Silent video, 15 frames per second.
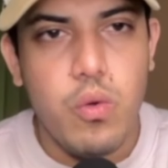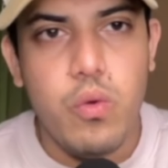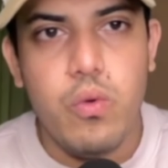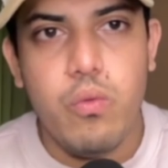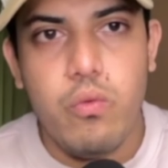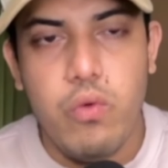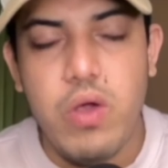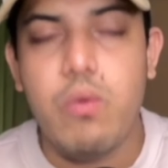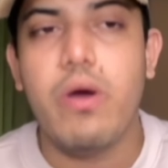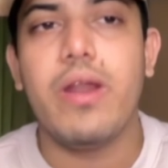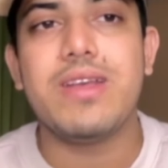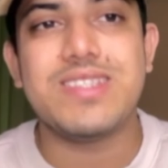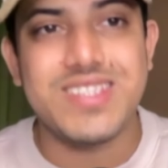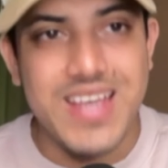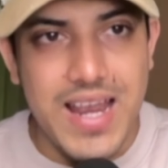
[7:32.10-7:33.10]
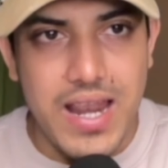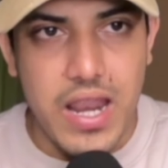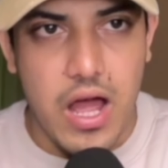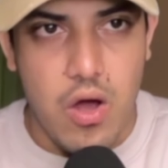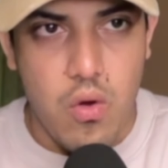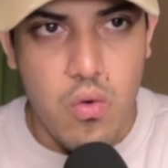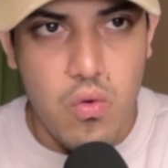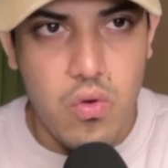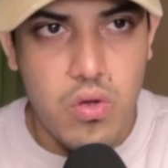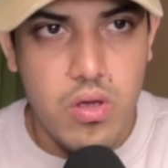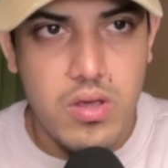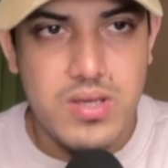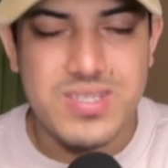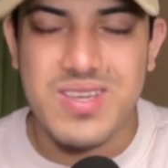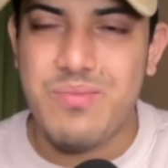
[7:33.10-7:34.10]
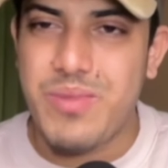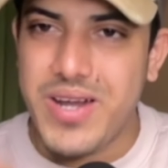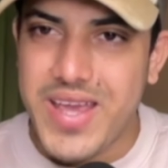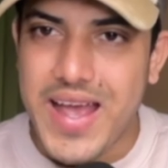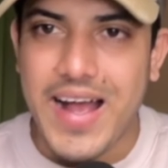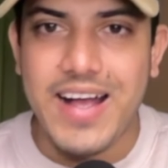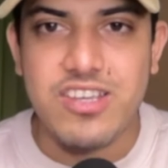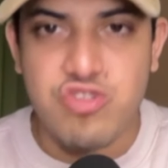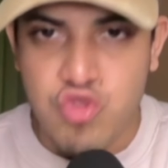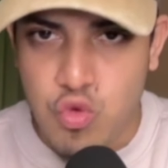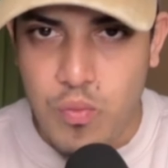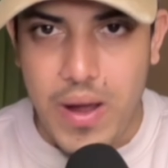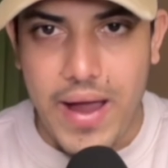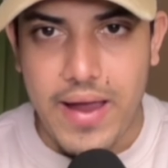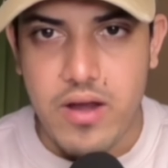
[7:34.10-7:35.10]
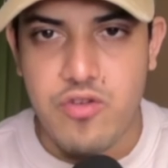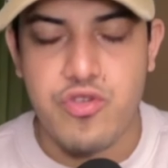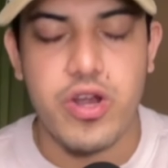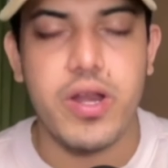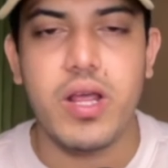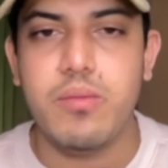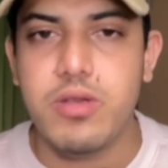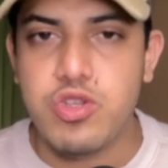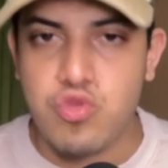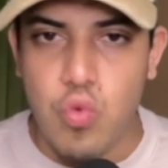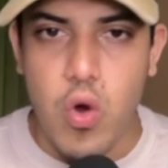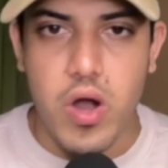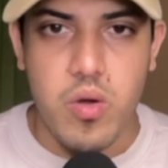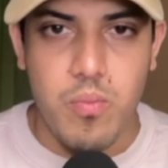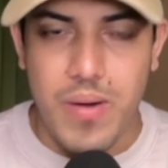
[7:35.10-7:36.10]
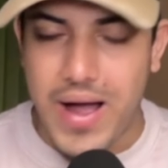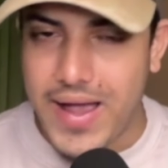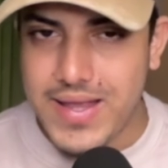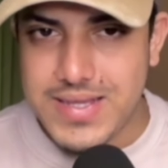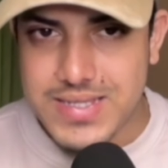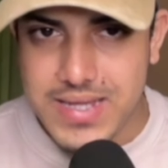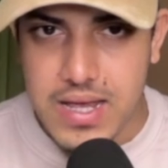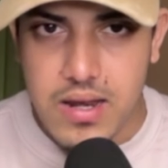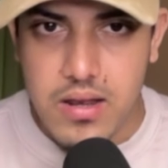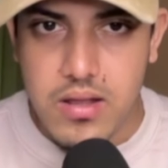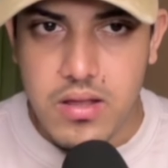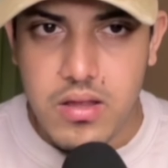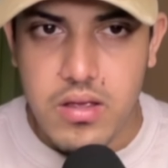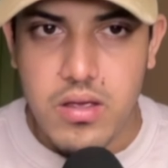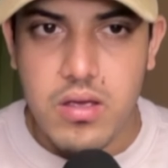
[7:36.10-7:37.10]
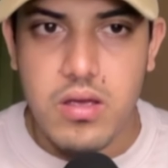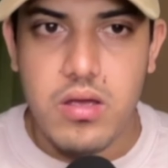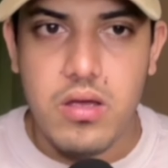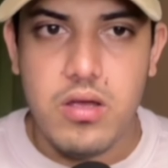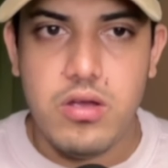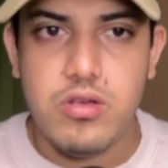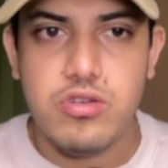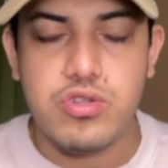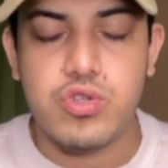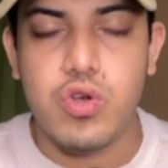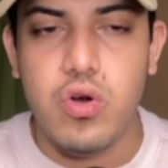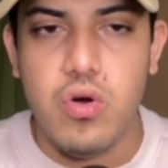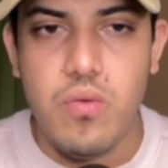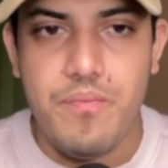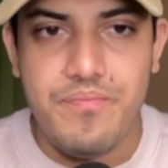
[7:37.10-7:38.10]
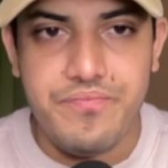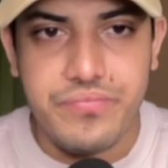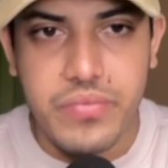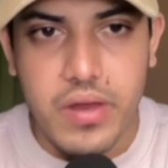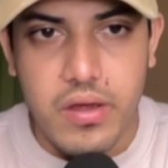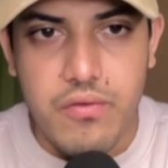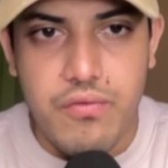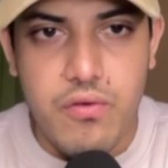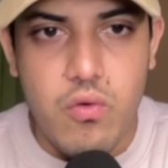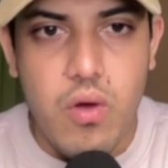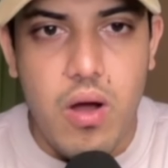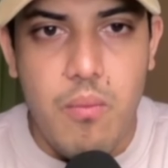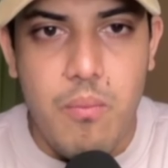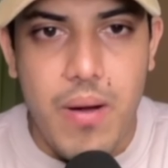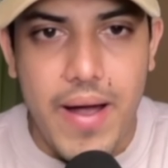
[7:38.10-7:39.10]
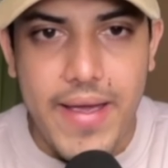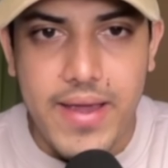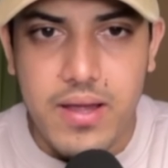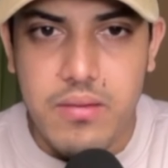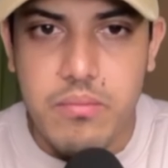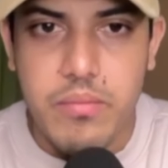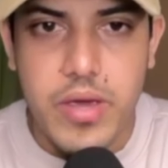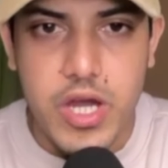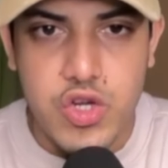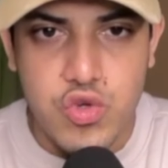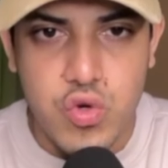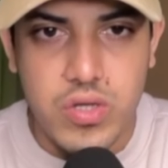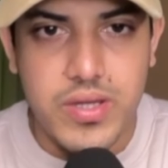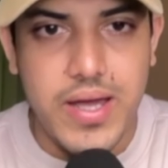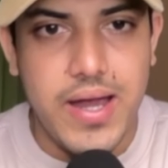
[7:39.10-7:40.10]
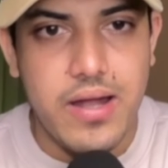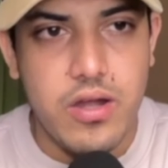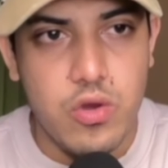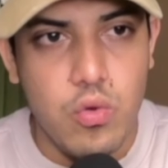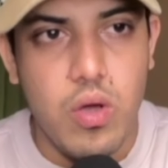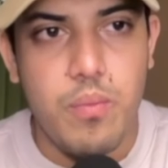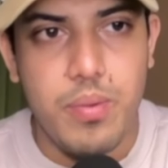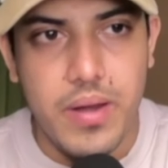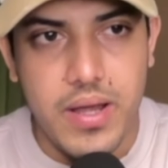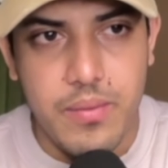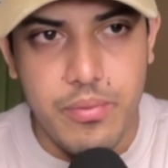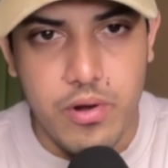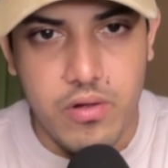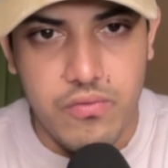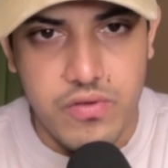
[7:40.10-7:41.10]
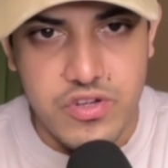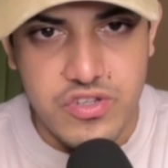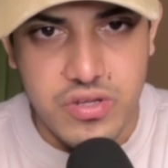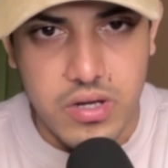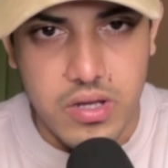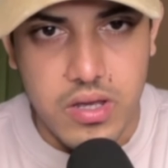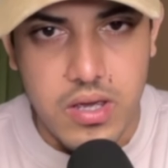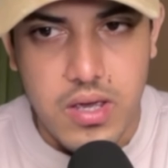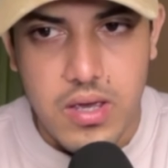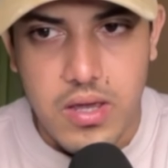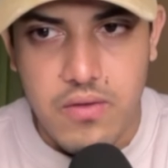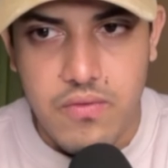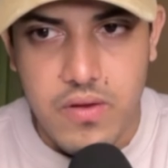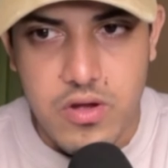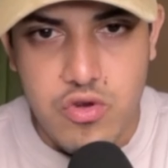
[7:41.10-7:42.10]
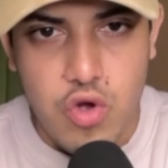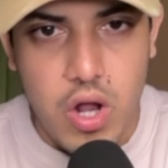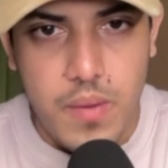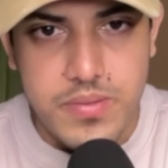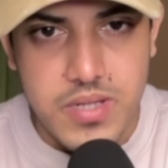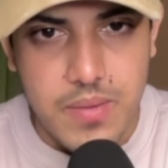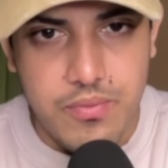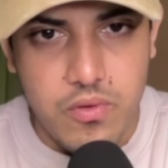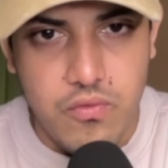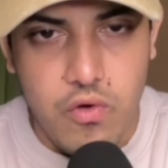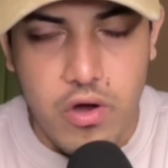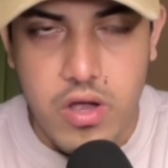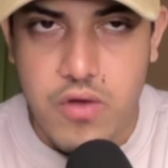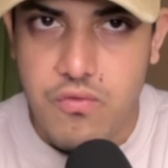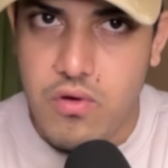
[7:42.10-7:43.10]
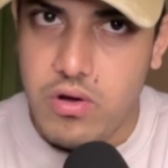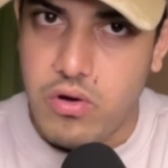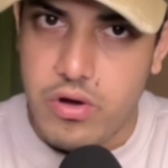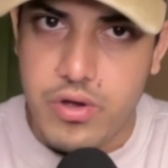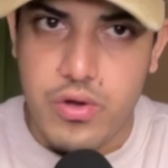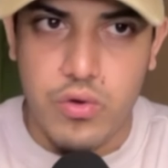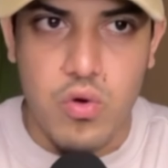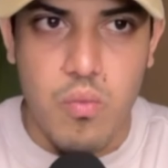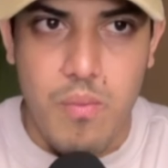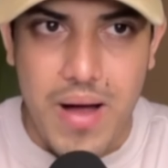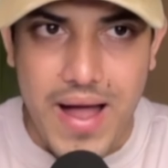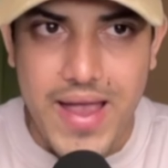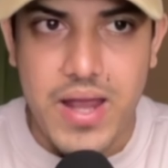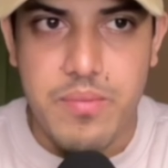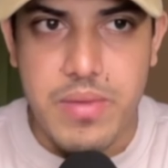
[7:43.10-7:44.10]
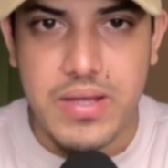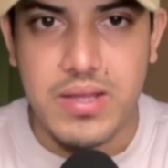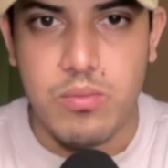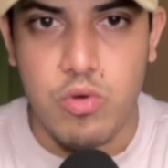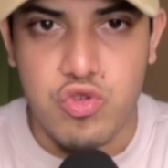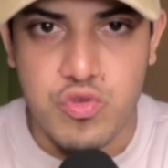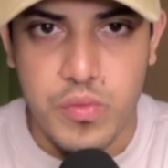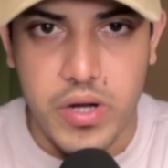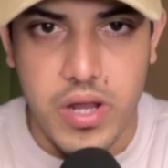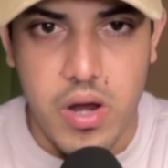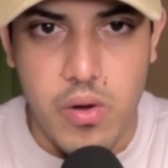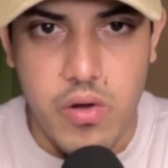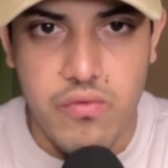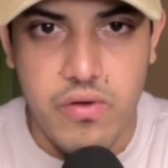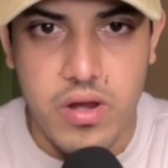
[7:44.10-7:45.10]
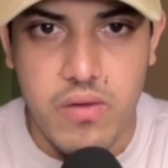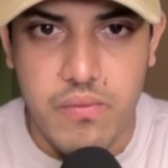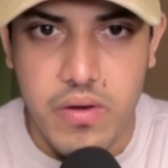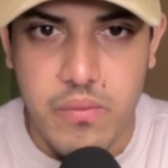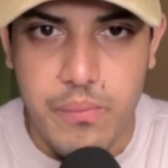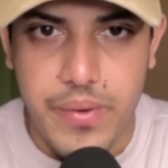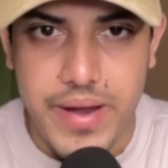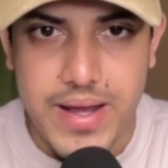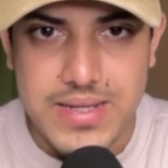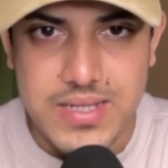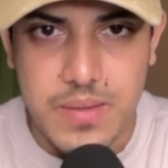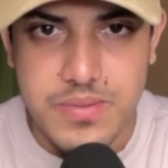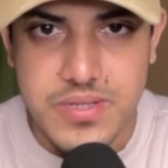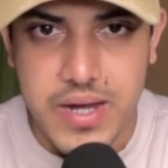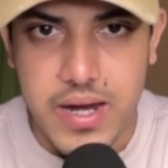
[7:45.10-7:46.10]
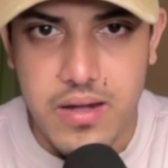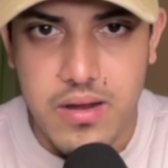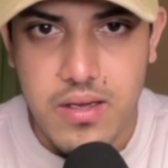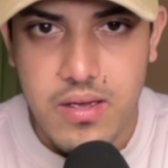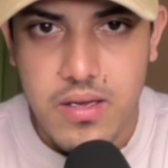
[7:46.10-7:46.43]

we wanna sell now. Somebody has to buy. Trading means what? Buy and sell. So if you are buying, make sure that you are playing professionally. If it drops up to 44, good to go. Buy and make the most money out of it. If it breaks upside